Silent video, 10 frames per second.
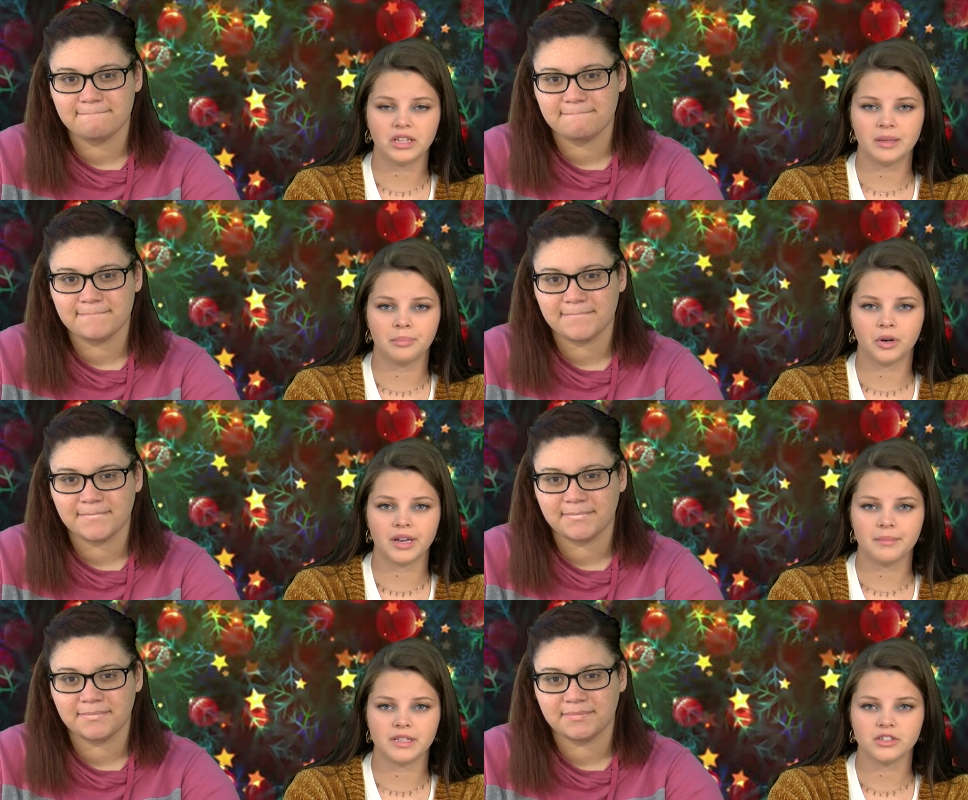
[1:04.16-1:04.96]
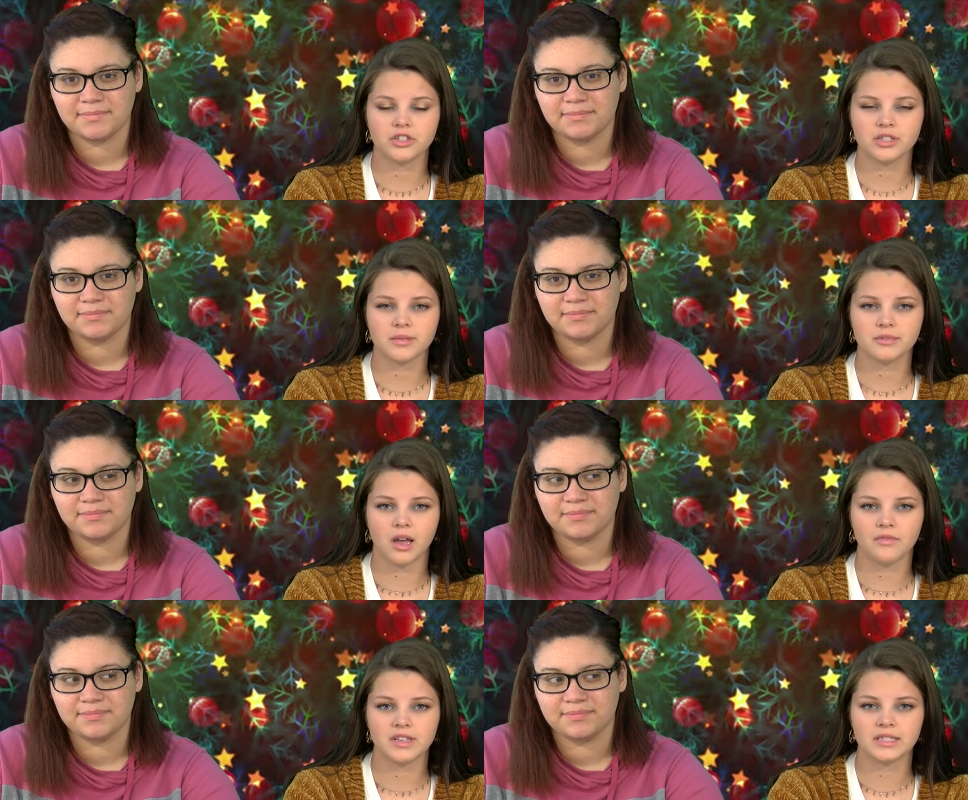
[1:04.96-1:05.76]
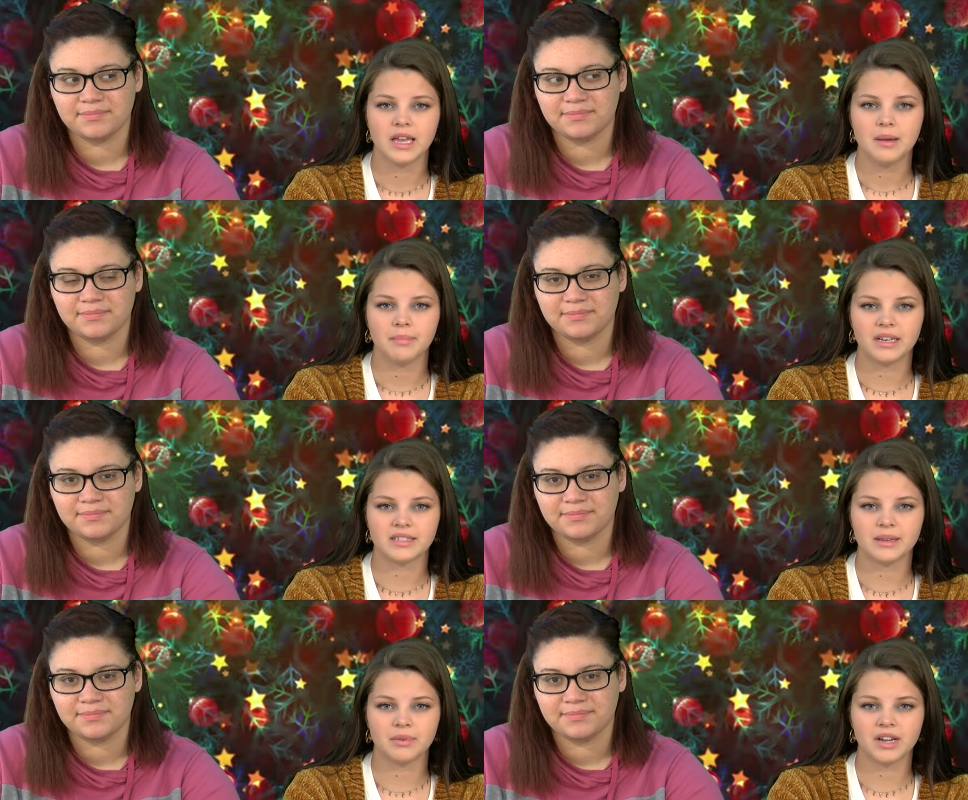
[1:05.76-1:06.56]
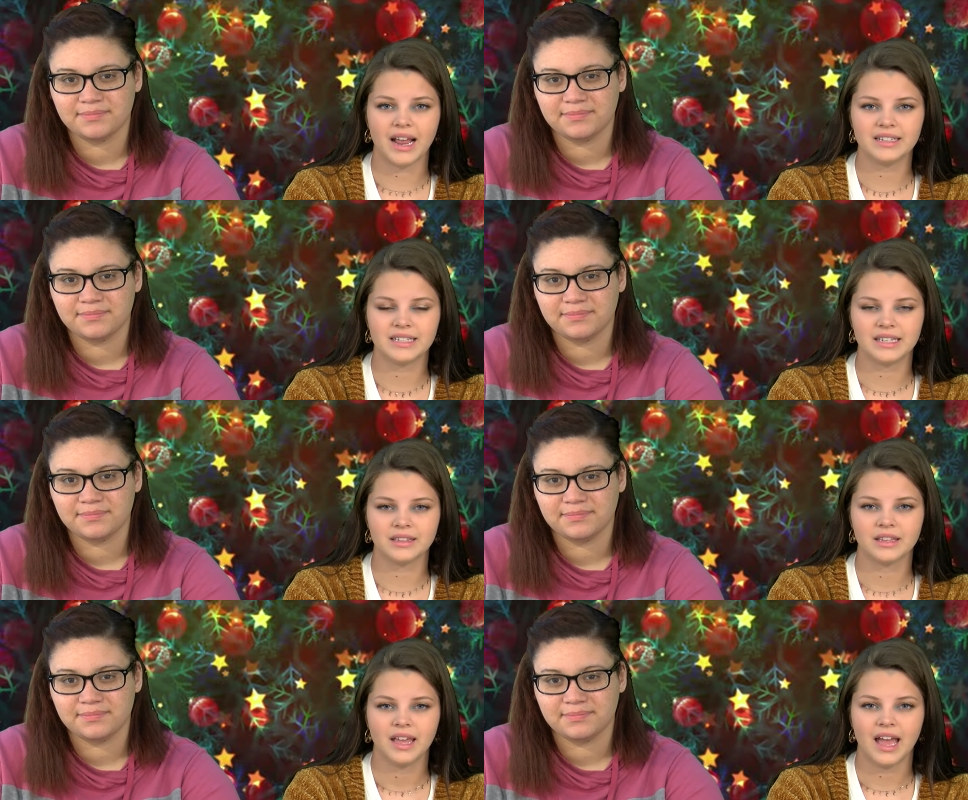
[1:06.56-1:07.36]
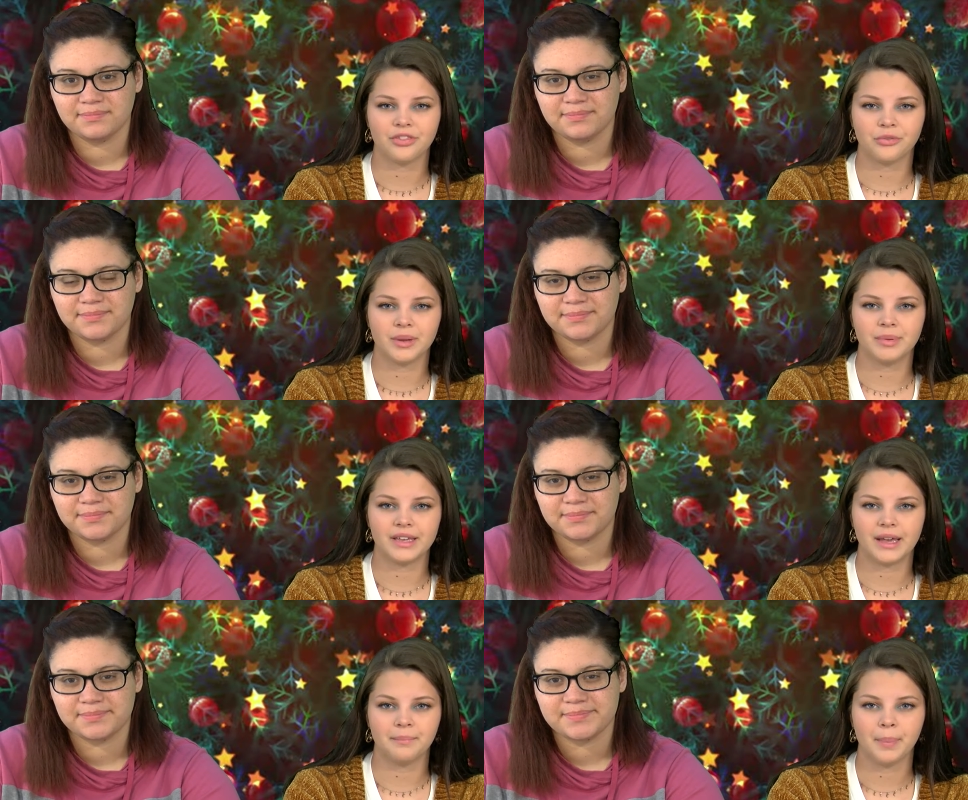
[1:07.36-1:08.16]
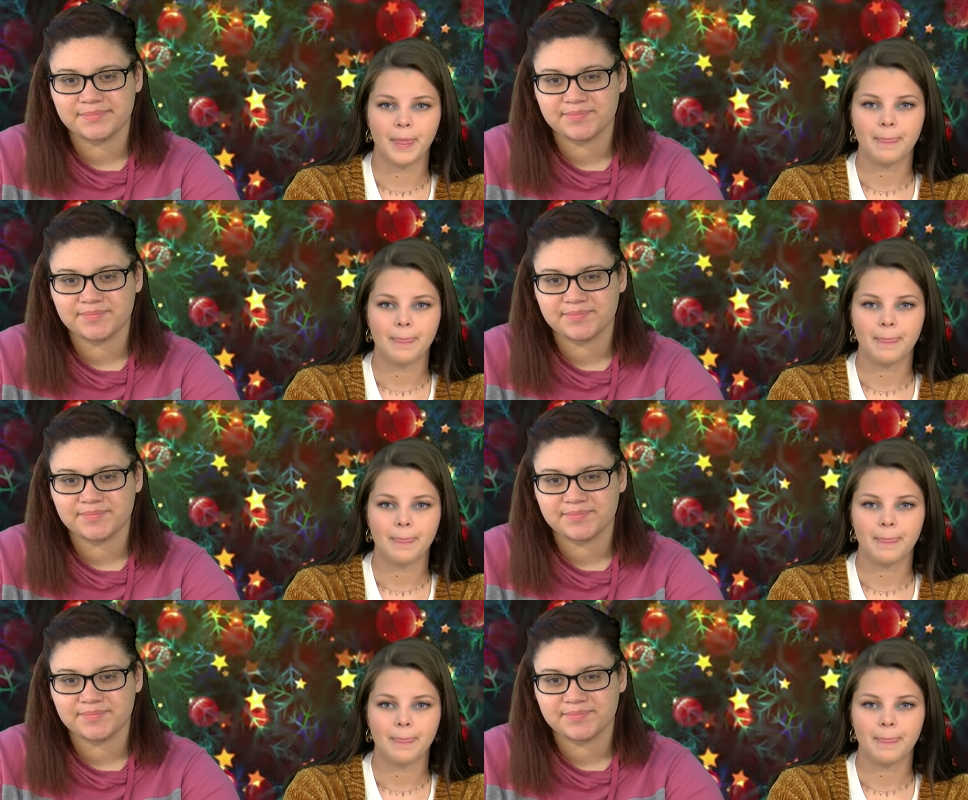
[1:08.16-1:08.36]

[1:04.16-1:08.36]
Speaker 1: the clipboard in Mr. Chisholm's office by December 19th at 3 p.m.